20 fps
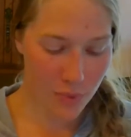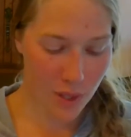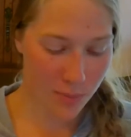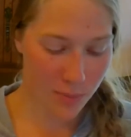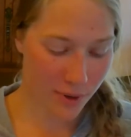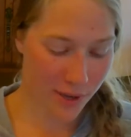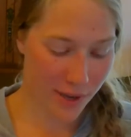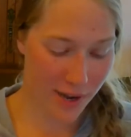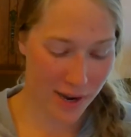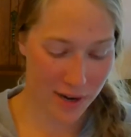
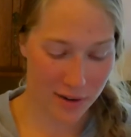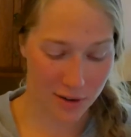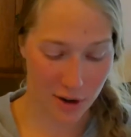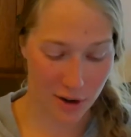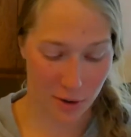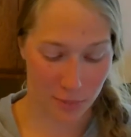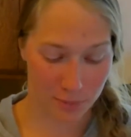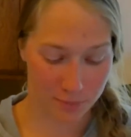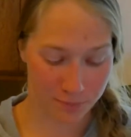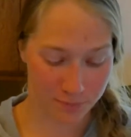But yeah,
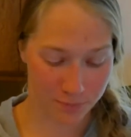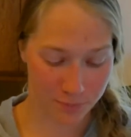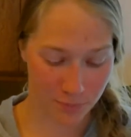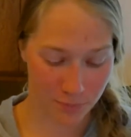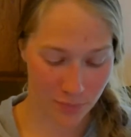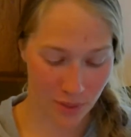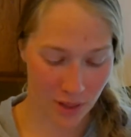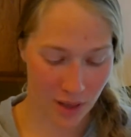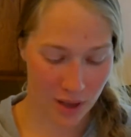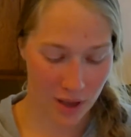no.
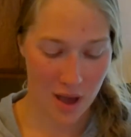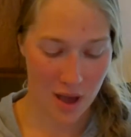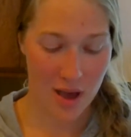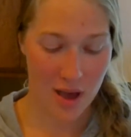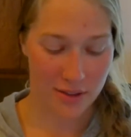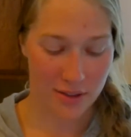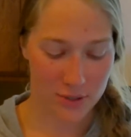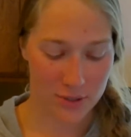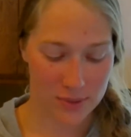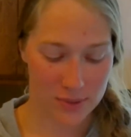
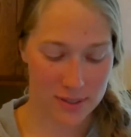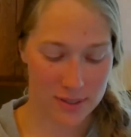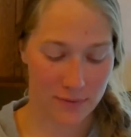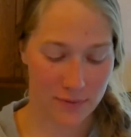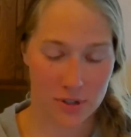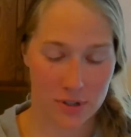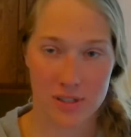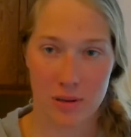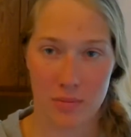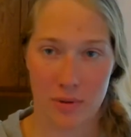This was the
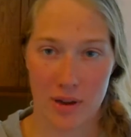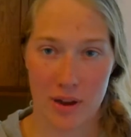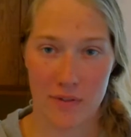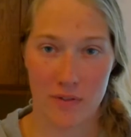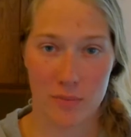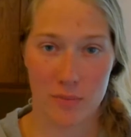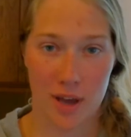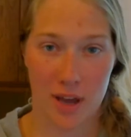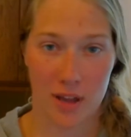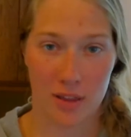first time I ever
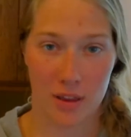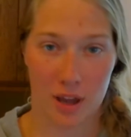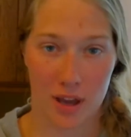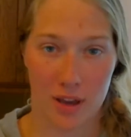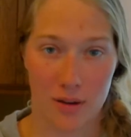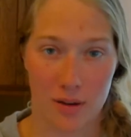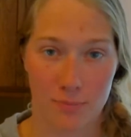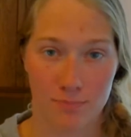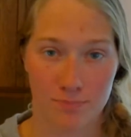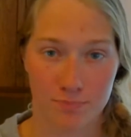made
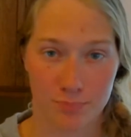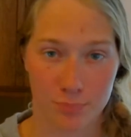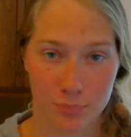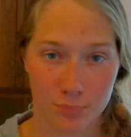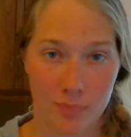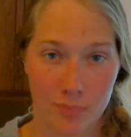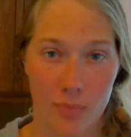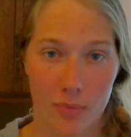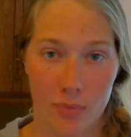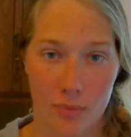like
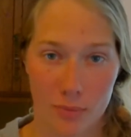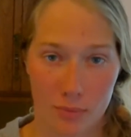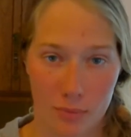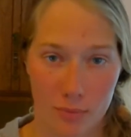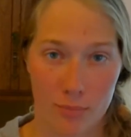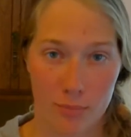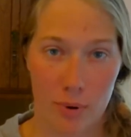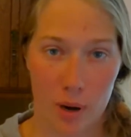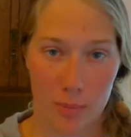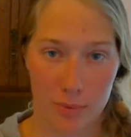
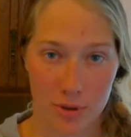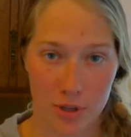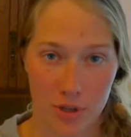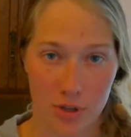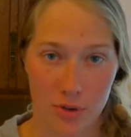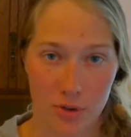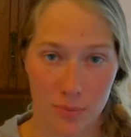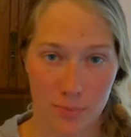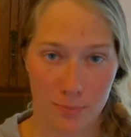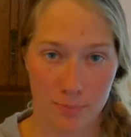
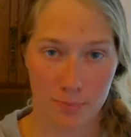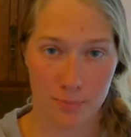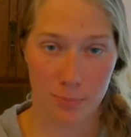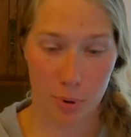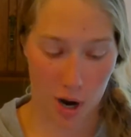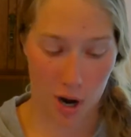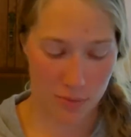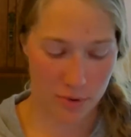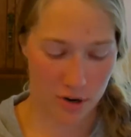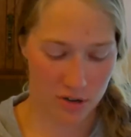barbecue
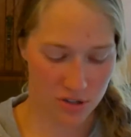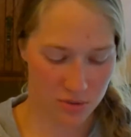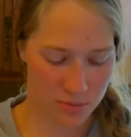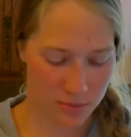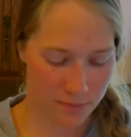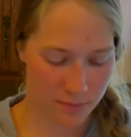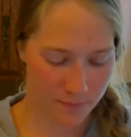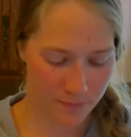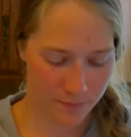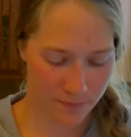pot roast.
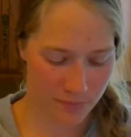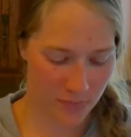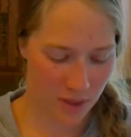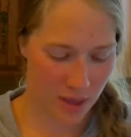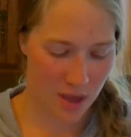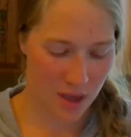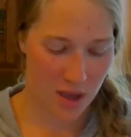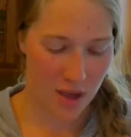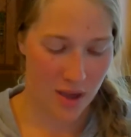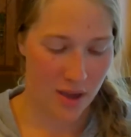
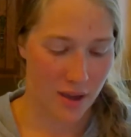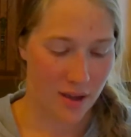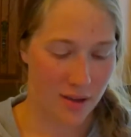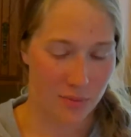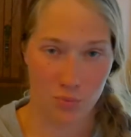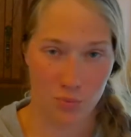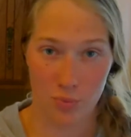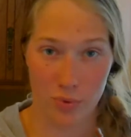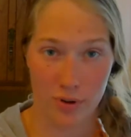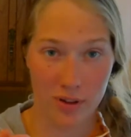
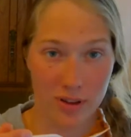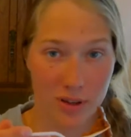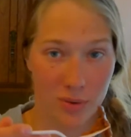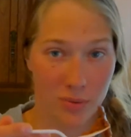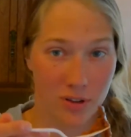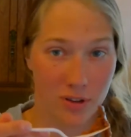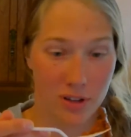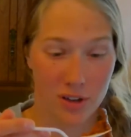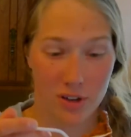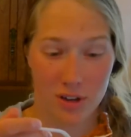Really,
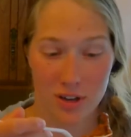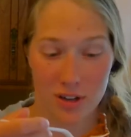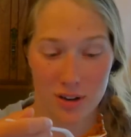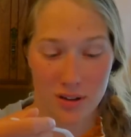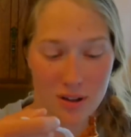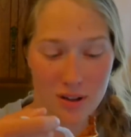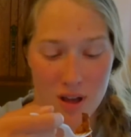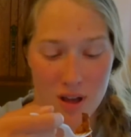really good.